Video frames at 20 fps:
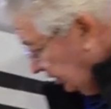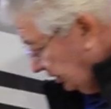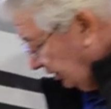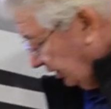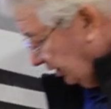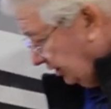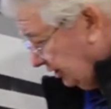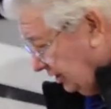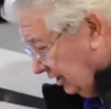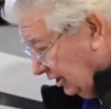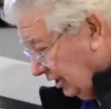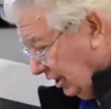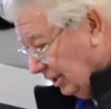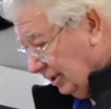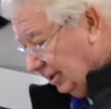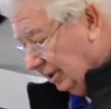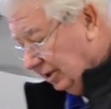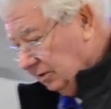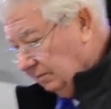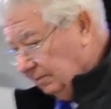The nice thing I
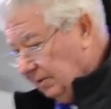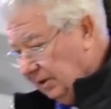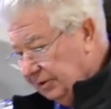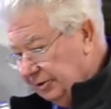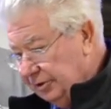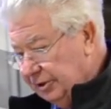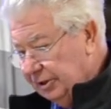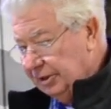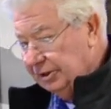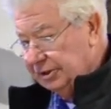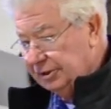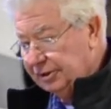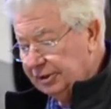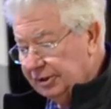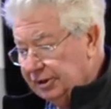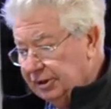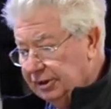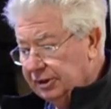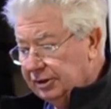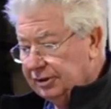like about this
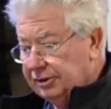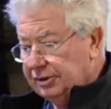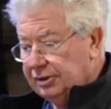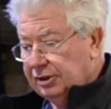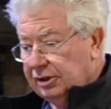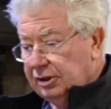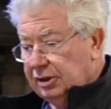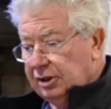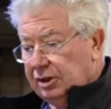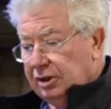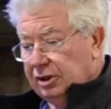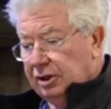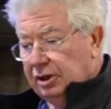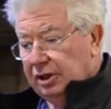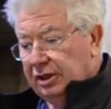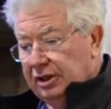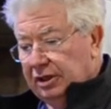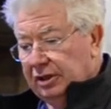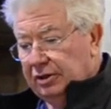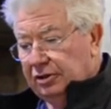is
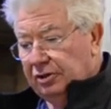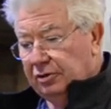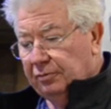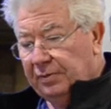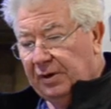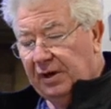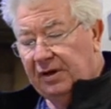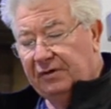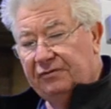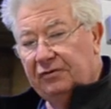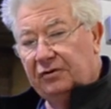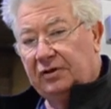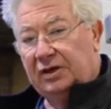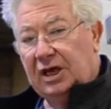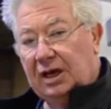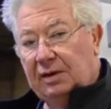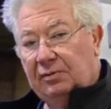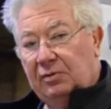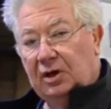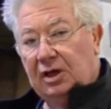you're paying for the
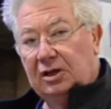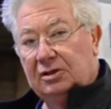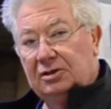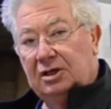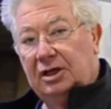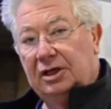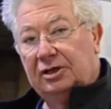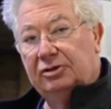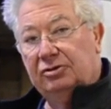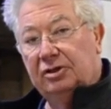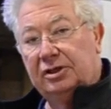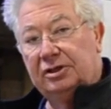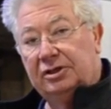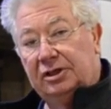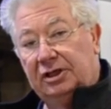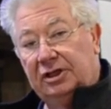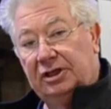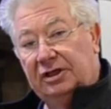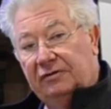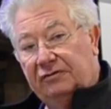campground's
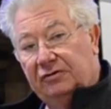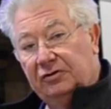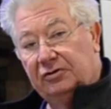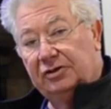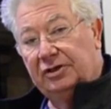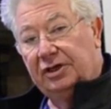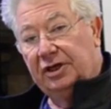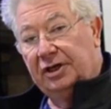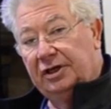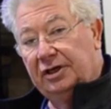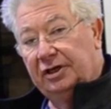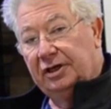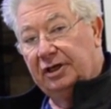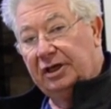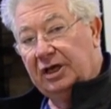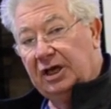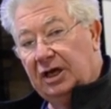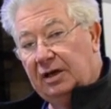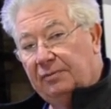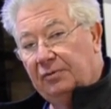electricity if you're staying in a
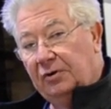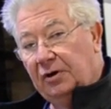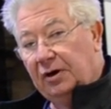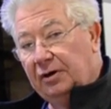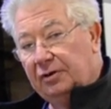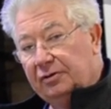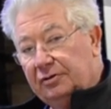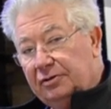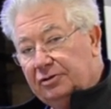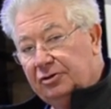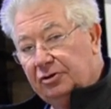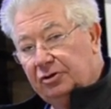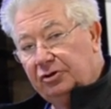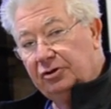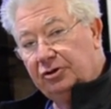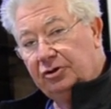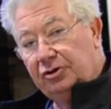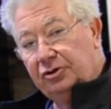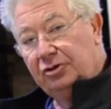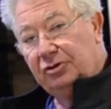campground, so
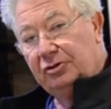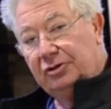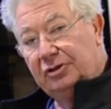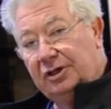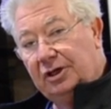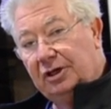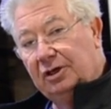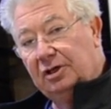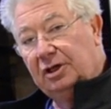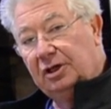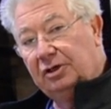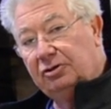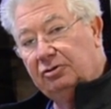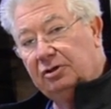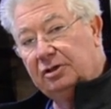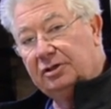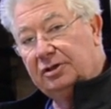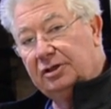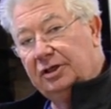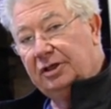you can use their
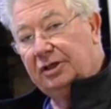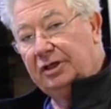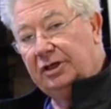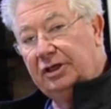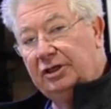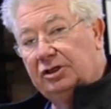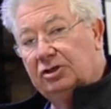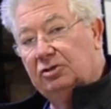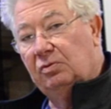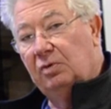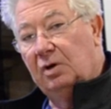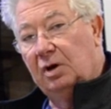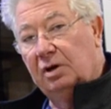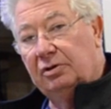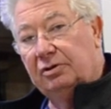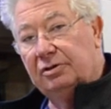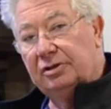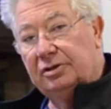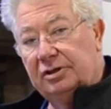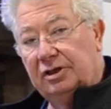electricity to heat your
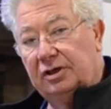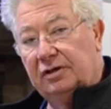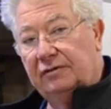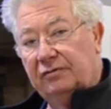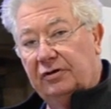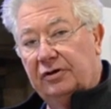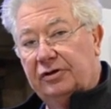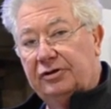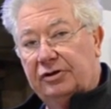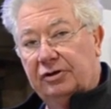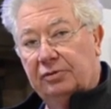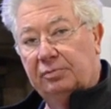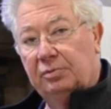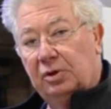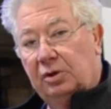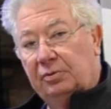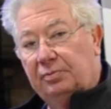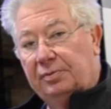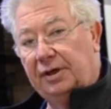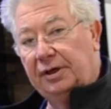water instead of running your
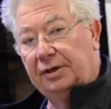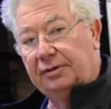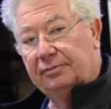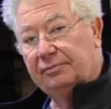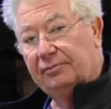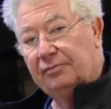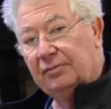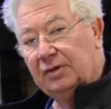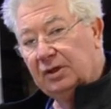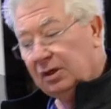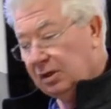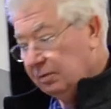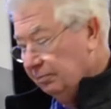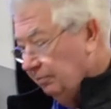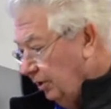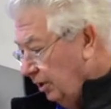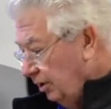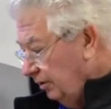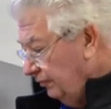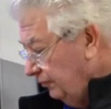propane.
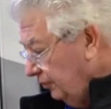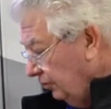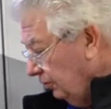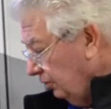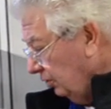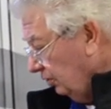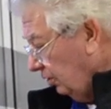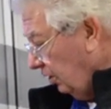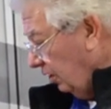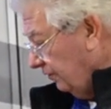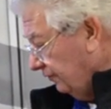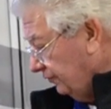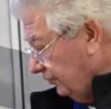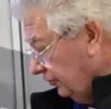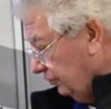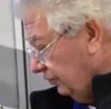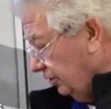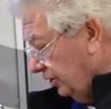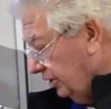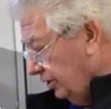But if you're off
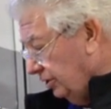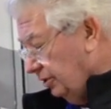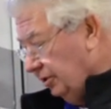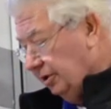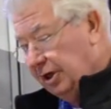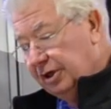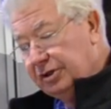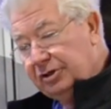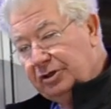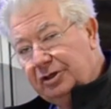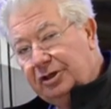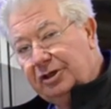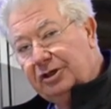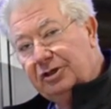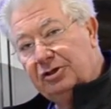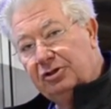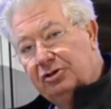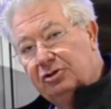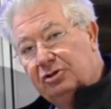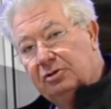the grid and you
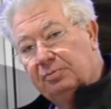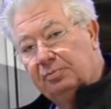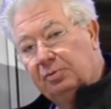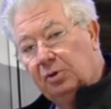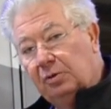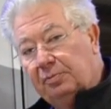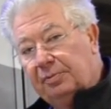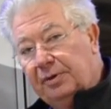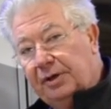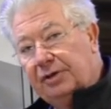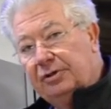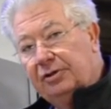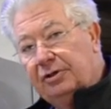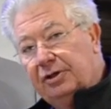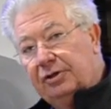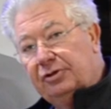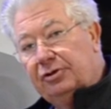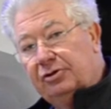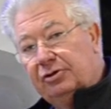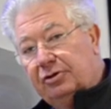need to use the propane,
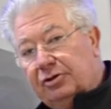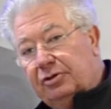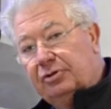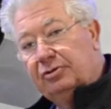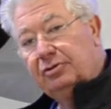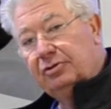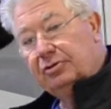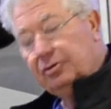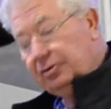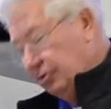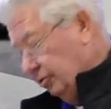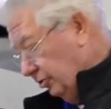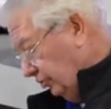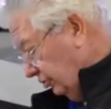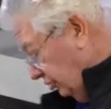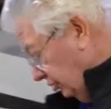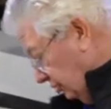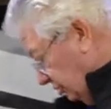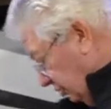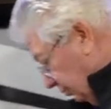then you can, you
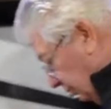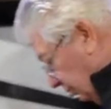can use